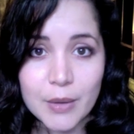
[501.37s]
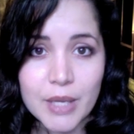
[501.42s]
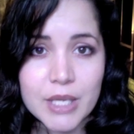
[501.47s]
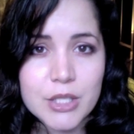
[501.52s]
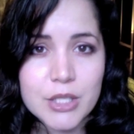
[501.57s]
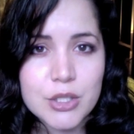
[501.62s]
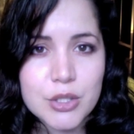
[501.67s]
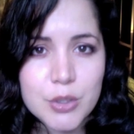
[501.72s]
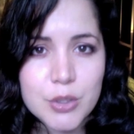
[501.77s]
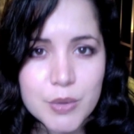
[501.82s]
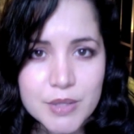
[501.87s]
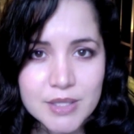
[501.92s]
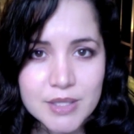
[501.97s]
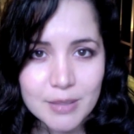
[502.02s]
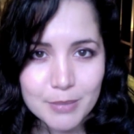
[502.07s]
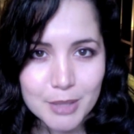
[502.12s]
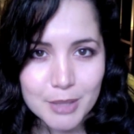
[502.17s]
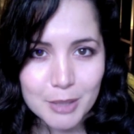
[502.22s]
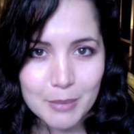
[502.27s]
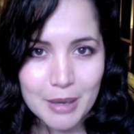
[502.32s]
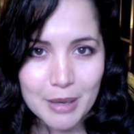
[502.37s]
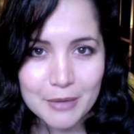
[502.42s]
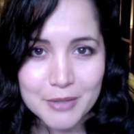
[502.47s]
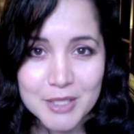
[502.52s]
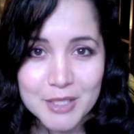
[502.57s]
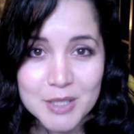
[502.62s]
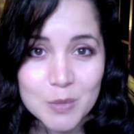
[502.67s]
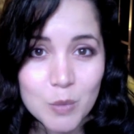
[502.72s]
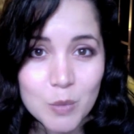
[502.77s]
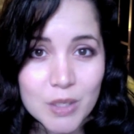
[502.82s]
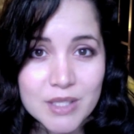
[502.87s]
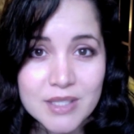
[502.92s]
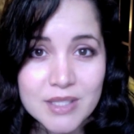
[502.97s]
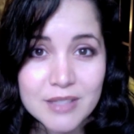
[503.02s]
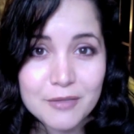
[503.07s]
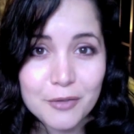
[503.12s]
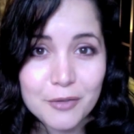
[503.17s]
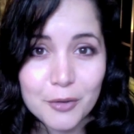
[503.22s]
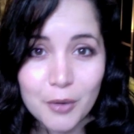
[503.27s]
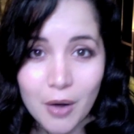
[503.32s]
and do something about this once
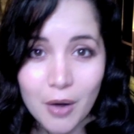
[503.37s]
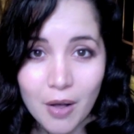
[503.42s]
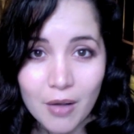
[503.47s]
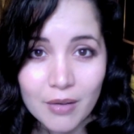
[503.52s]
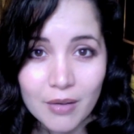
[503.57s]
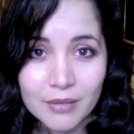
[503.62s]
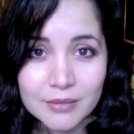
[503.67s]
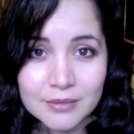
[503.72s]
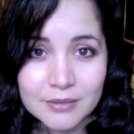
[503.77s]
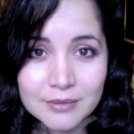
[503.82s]
and for all?